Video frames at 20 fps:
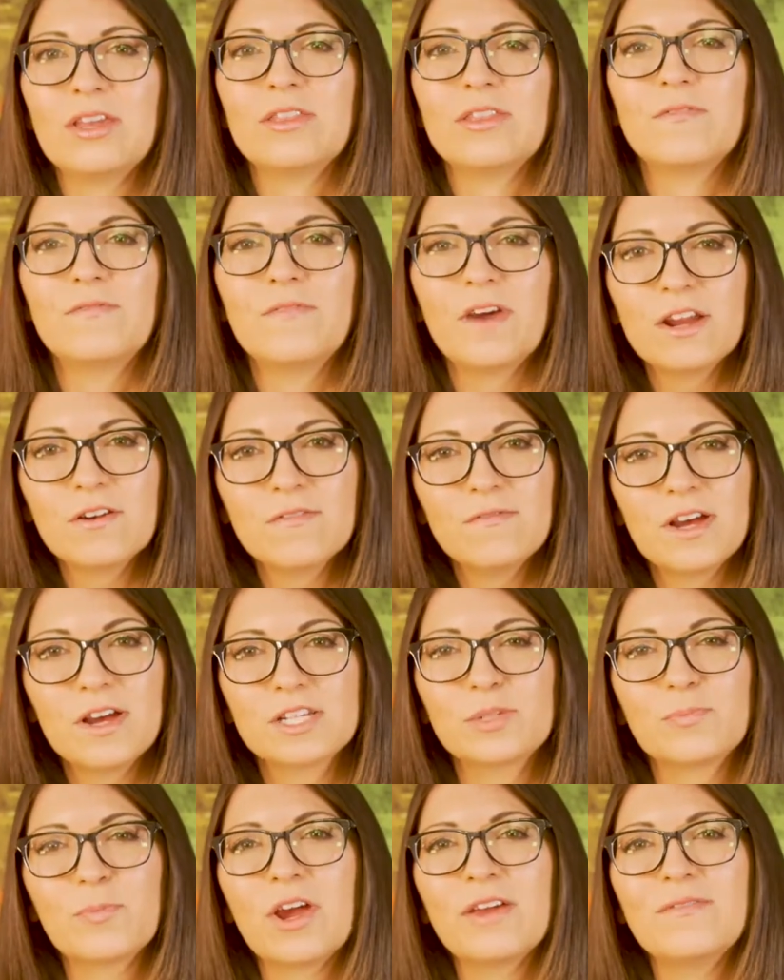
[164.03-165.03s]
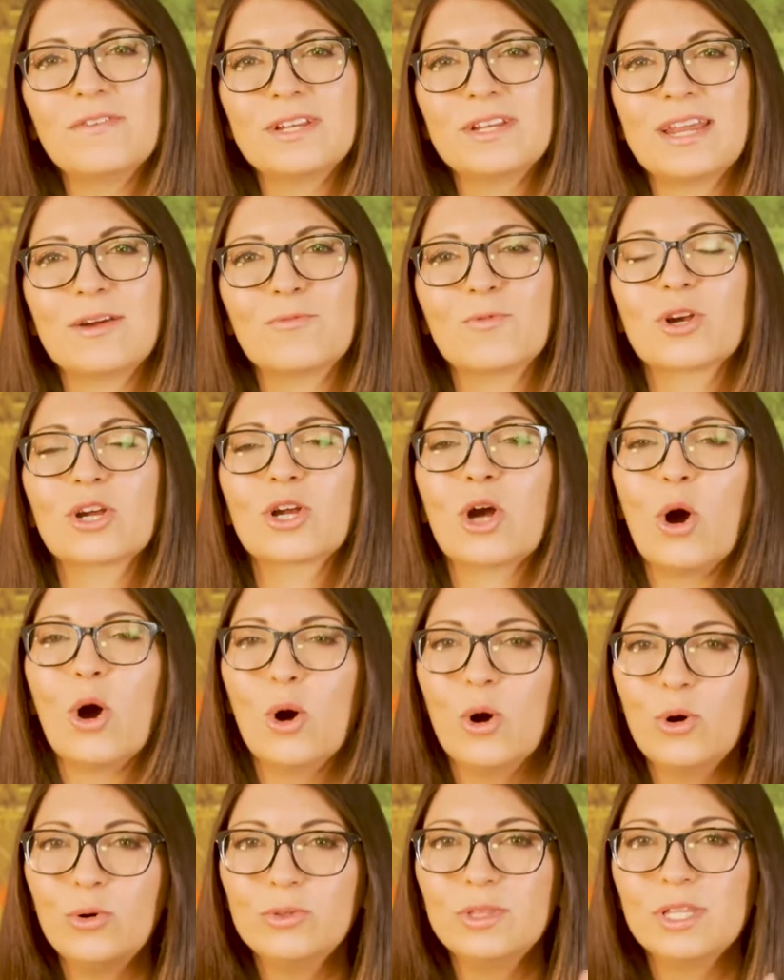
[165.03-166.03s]
The Firefox Private Network
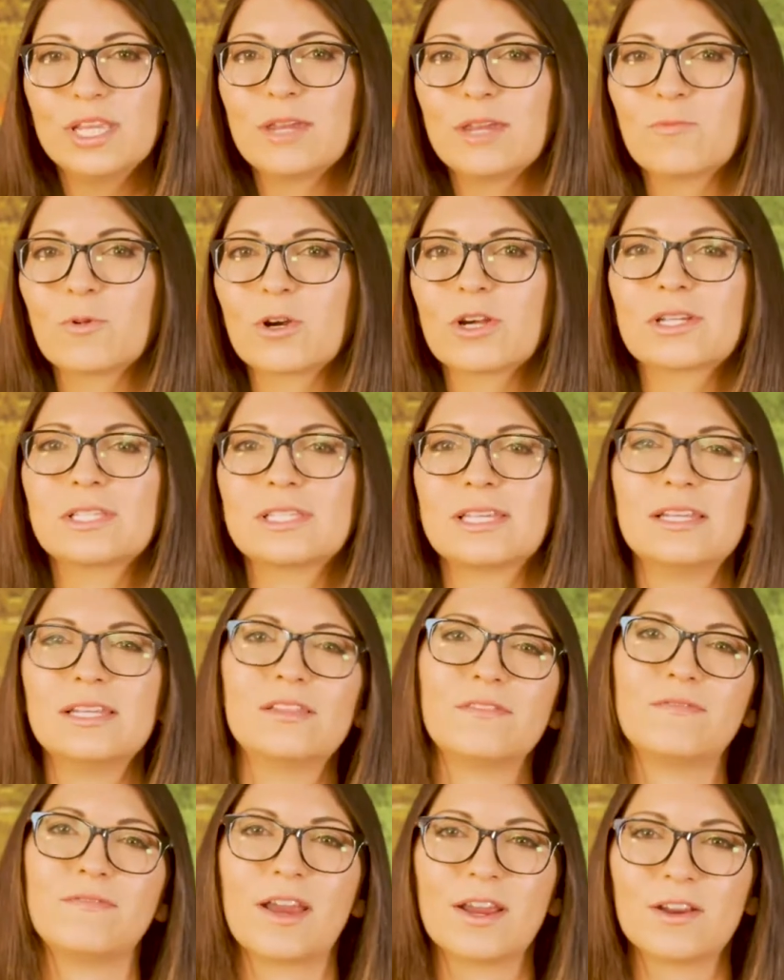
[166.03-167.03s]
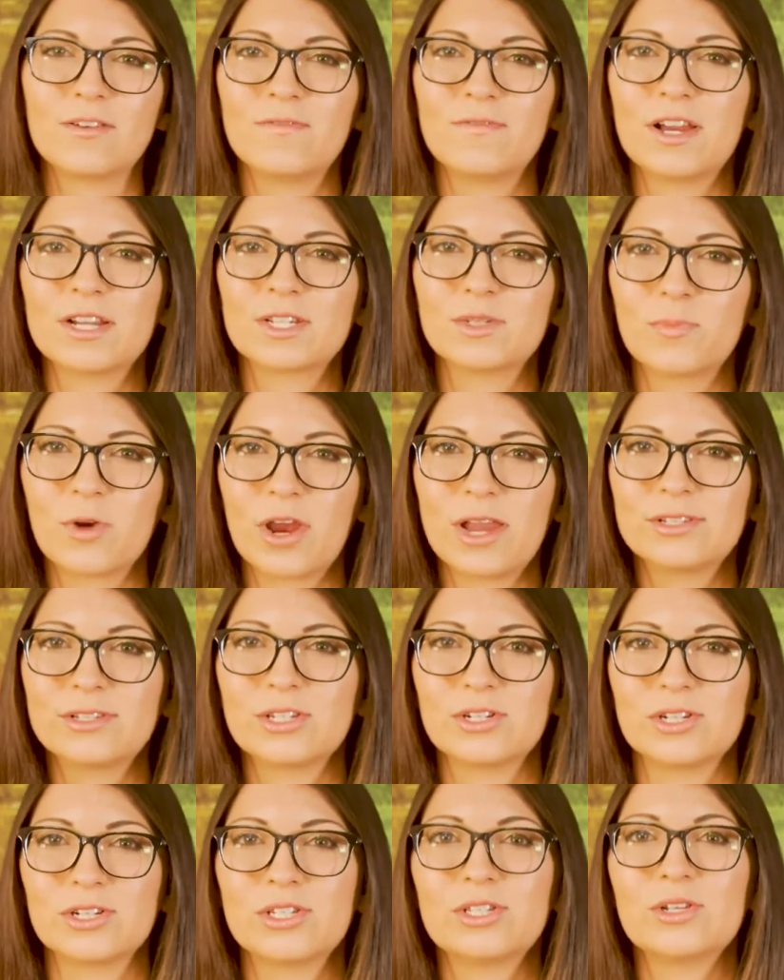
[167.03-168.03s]
only works in the Firefox
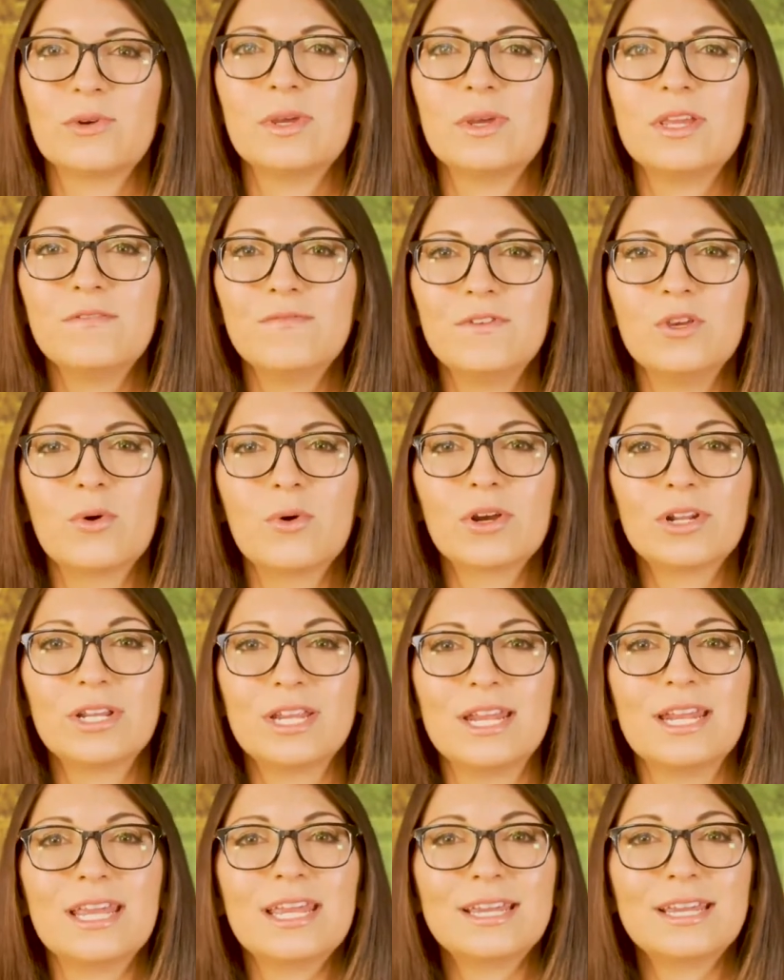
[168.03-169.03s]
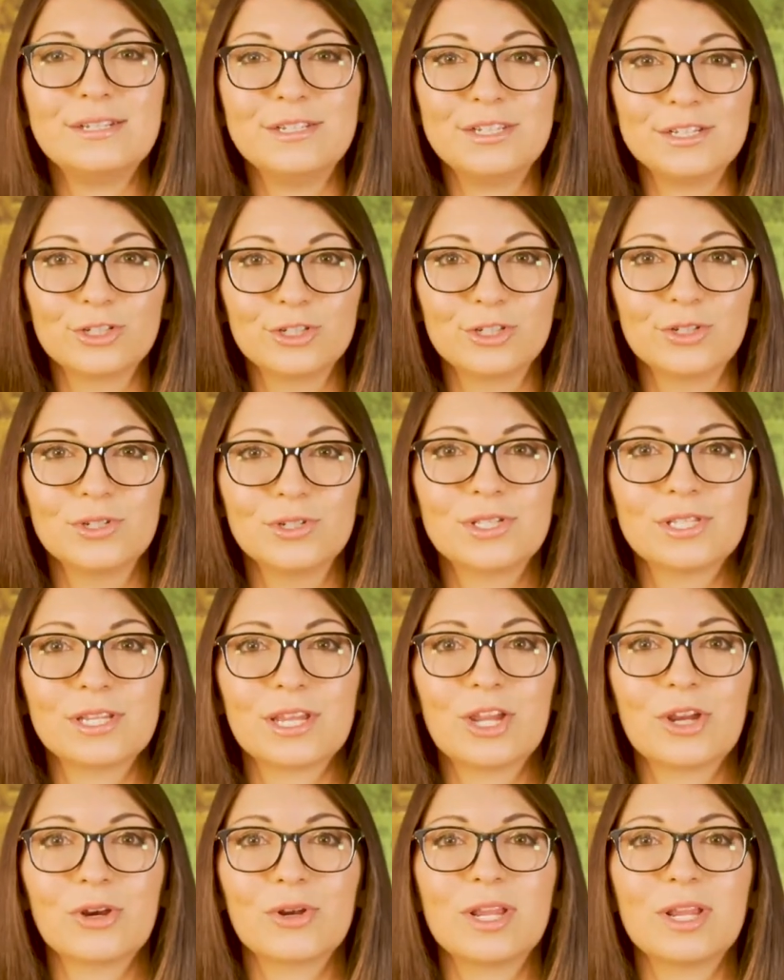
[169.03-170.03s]
browser, so if you are needing additional
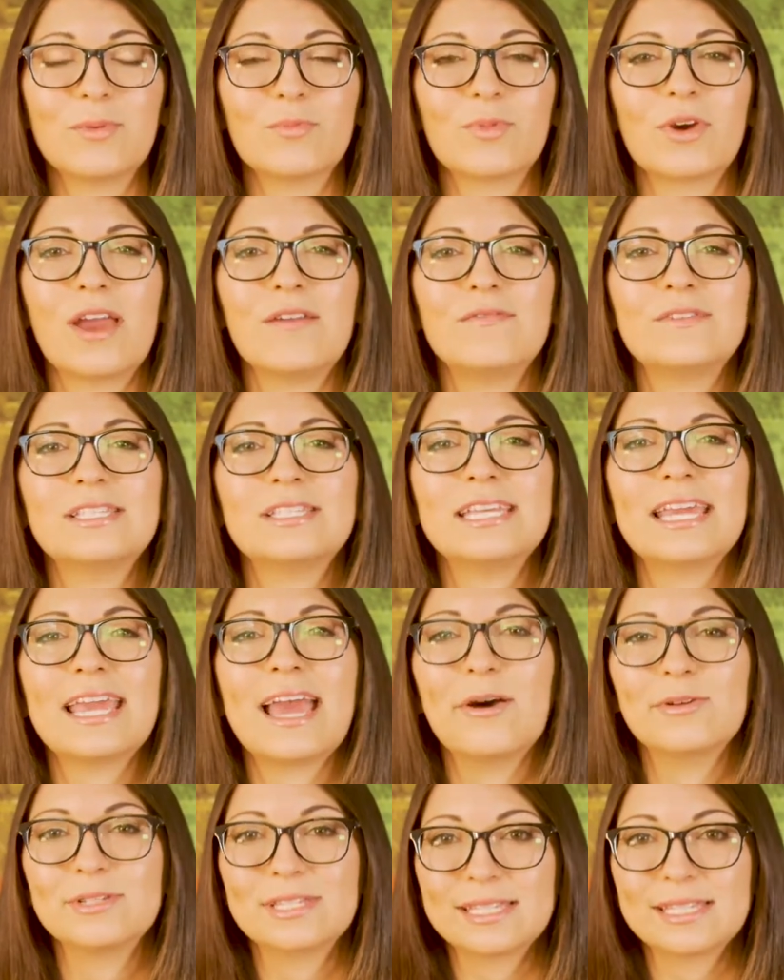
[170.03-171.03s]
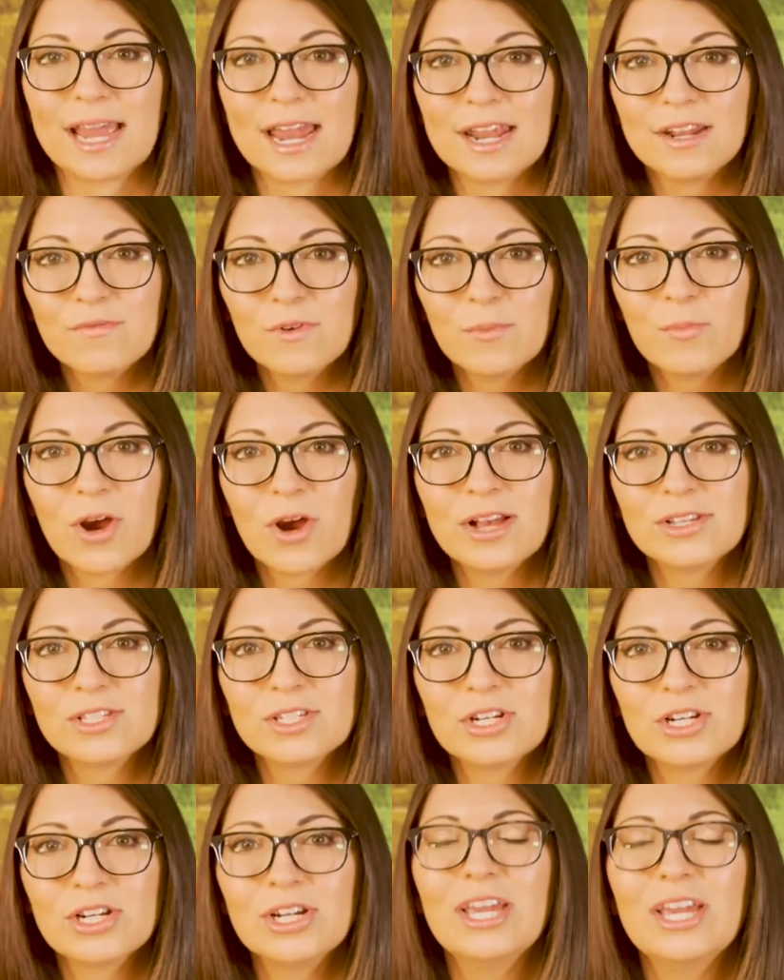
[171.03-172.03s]
security and privacy outside of a
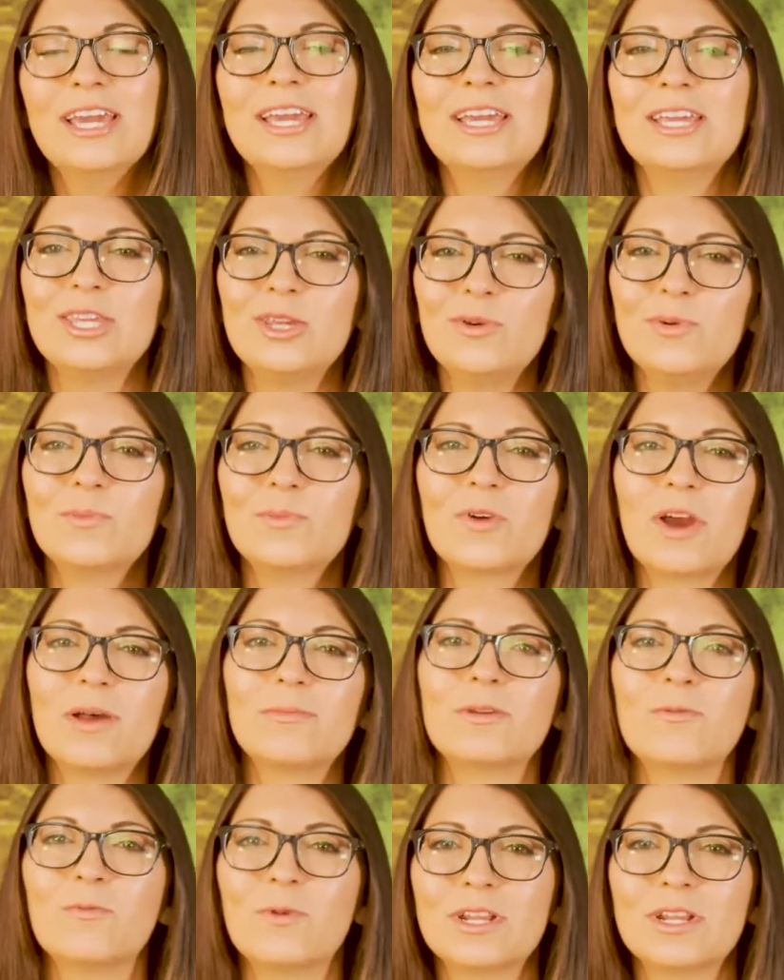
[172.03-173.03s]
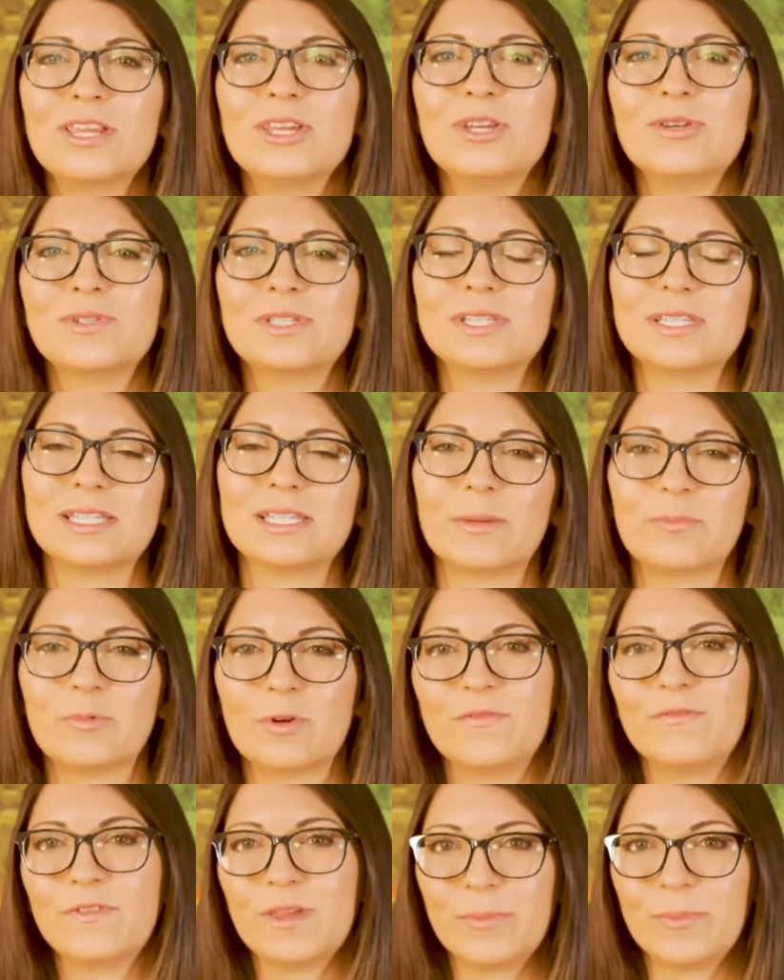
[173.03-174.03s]
browser, you would probably want to use a
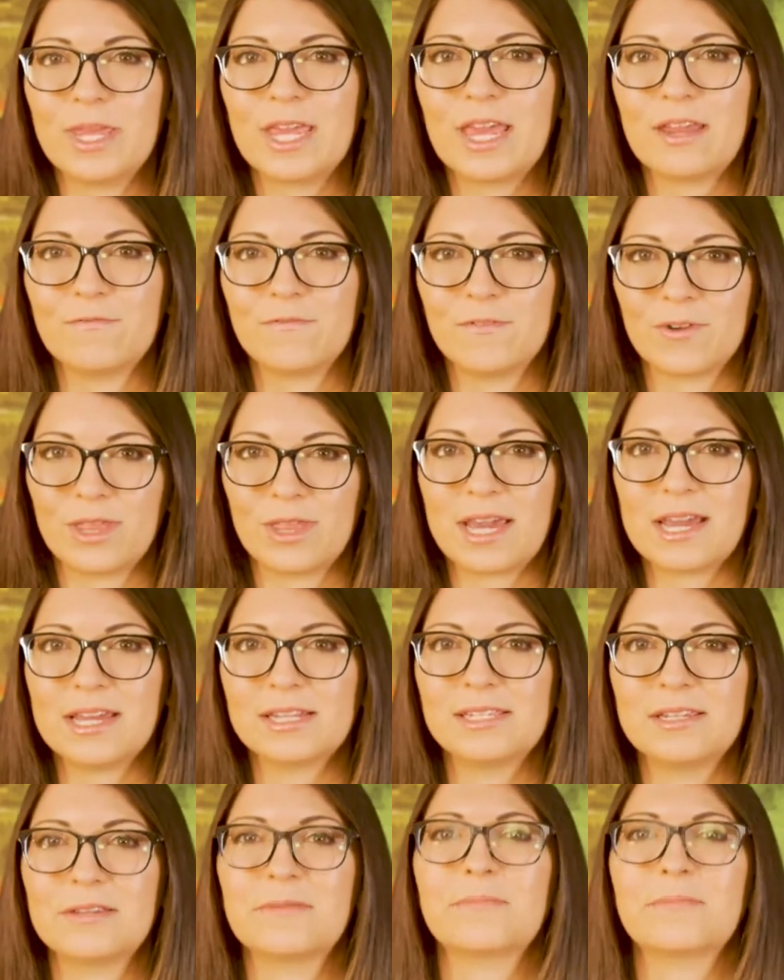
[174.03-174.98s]
separate VPN for that.